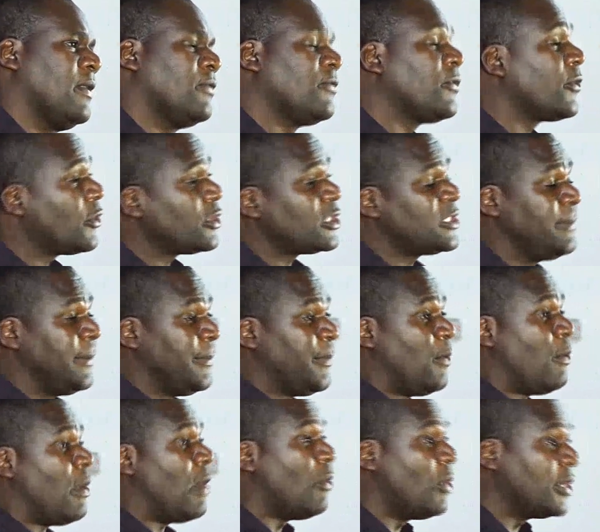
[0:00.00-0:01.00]
For those
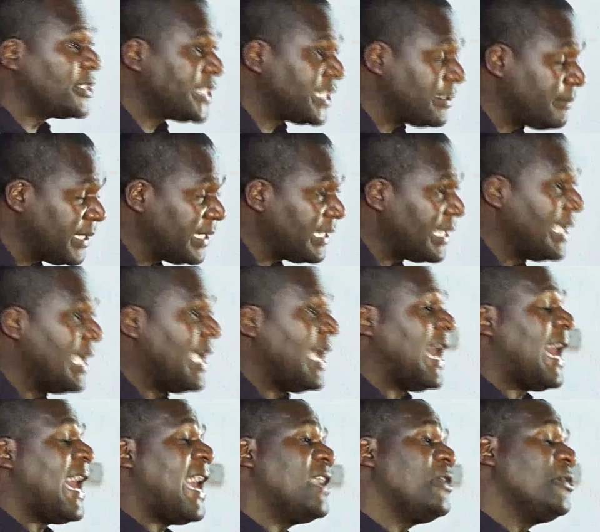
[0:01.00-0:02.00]
people who are watching me,
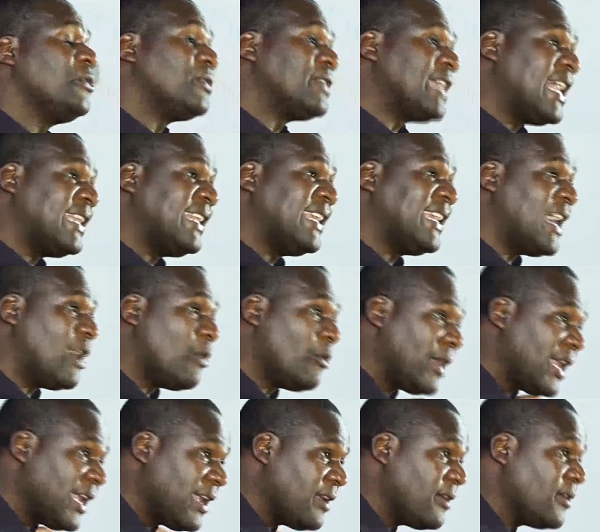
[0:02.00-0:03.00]
are you running
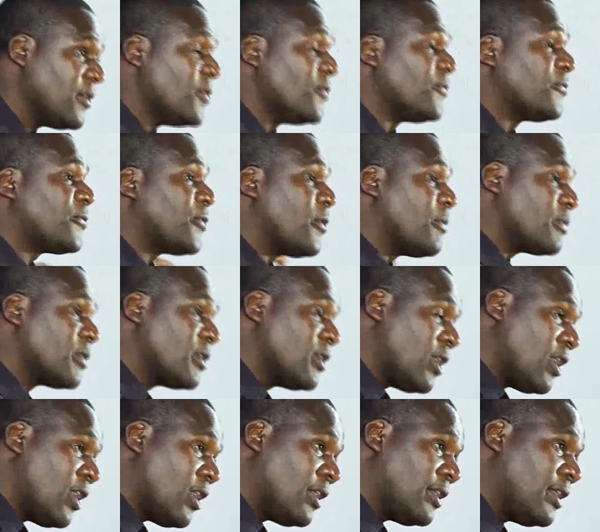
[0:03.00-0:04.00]
away from
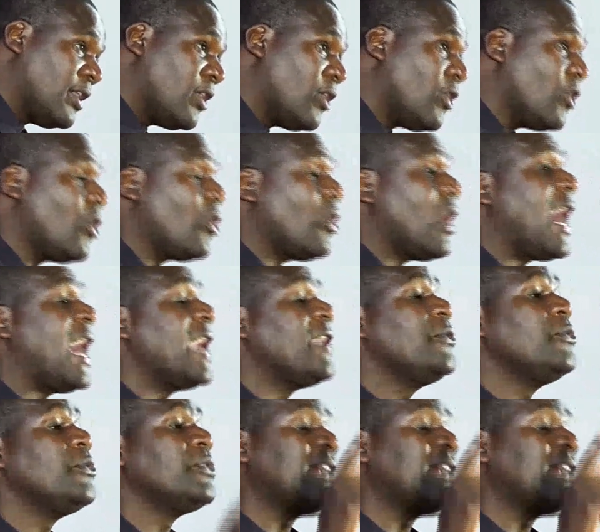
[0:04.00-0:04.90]
God or are you